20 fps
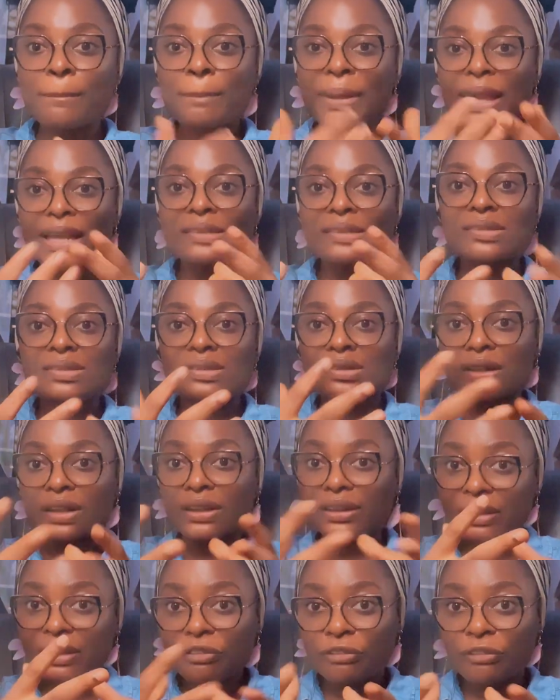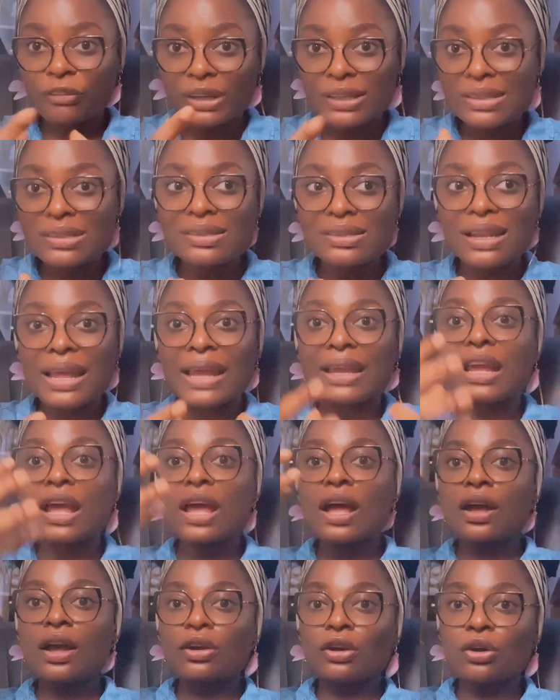pace difference, like
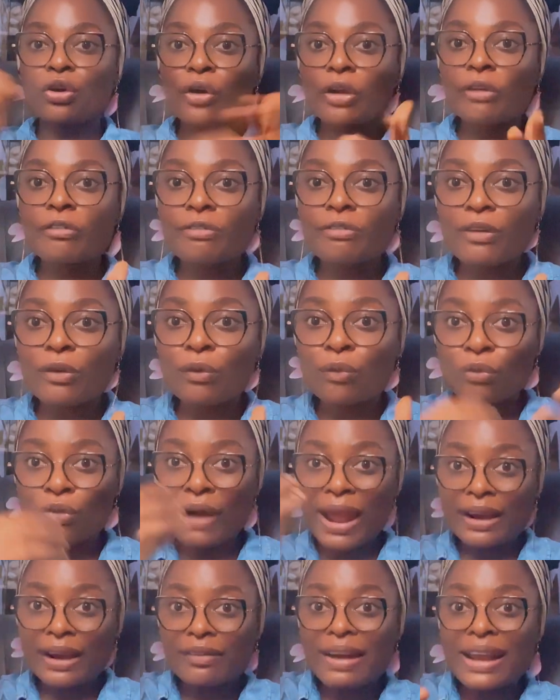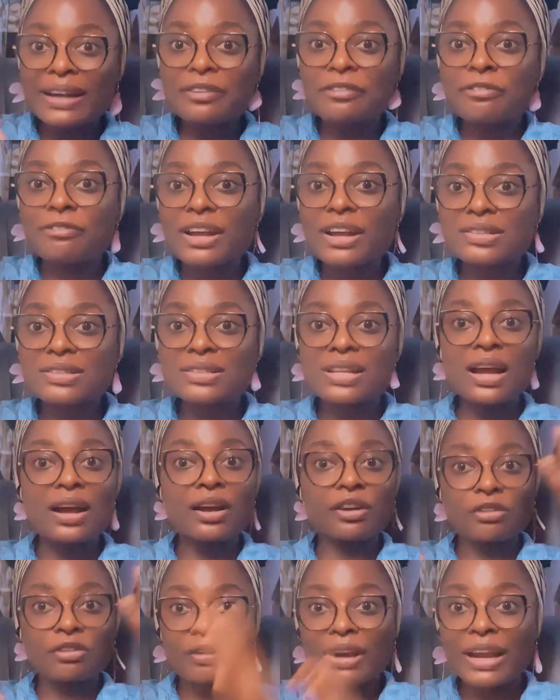grinding faster
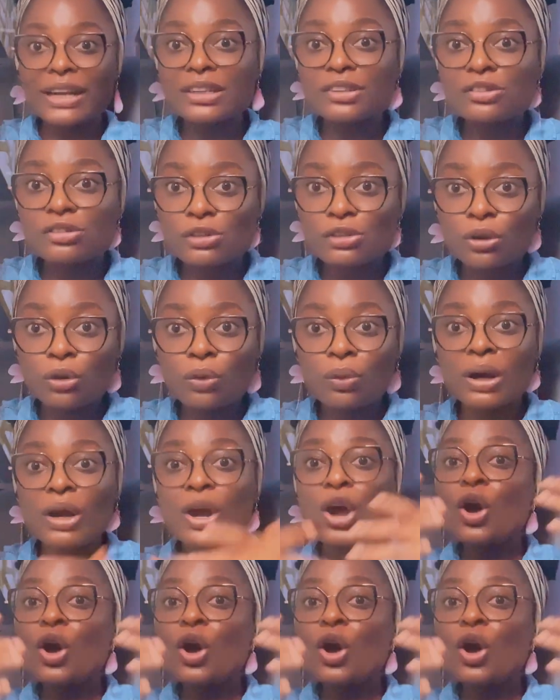and grinding slower.